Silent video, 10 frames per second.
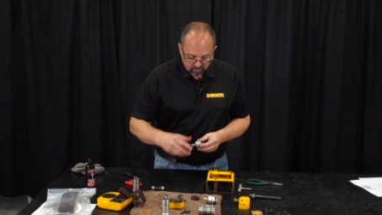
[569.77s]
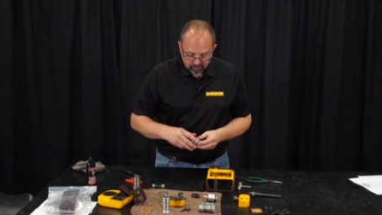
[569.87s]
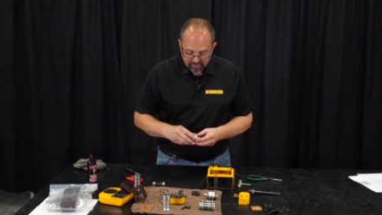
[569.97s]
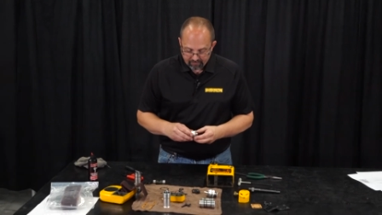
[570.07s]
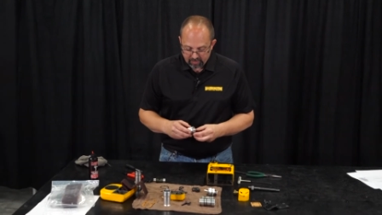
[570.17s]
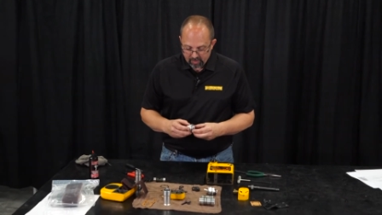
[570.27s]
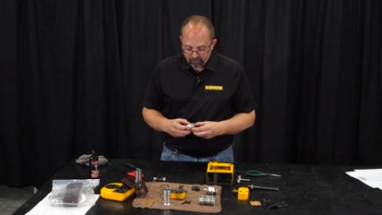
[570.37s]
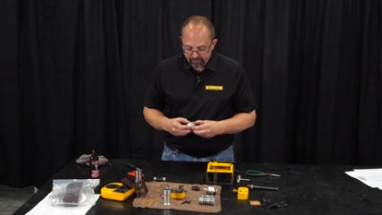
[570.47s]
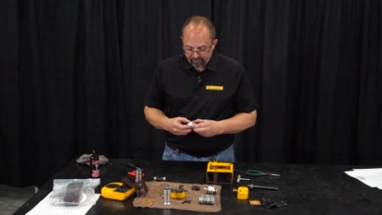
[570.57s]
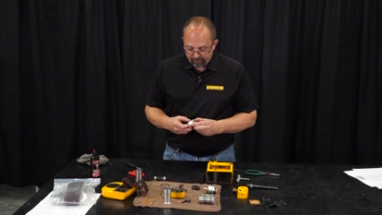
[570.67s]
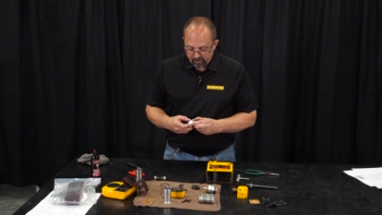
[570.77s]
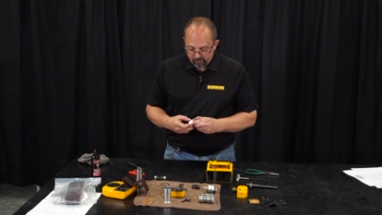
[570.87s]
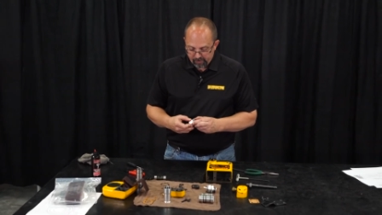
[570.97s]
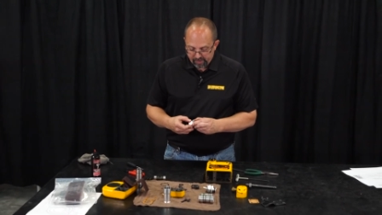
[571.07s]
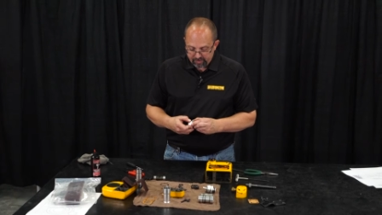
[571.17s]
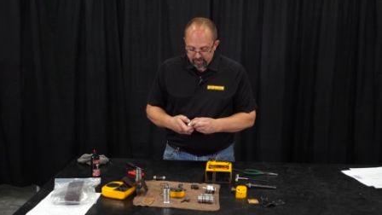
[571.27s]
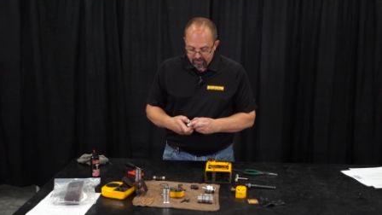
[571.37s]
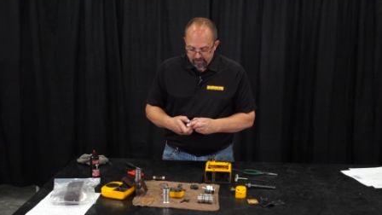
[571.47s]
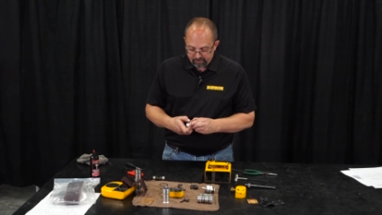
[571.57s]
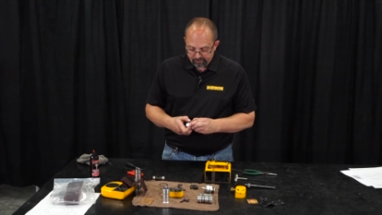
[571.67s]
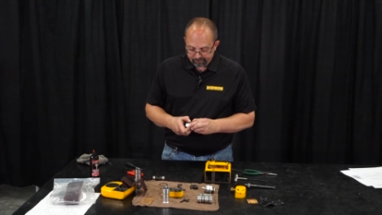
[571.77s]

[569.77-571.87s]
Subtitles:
We have a couple different O-rings here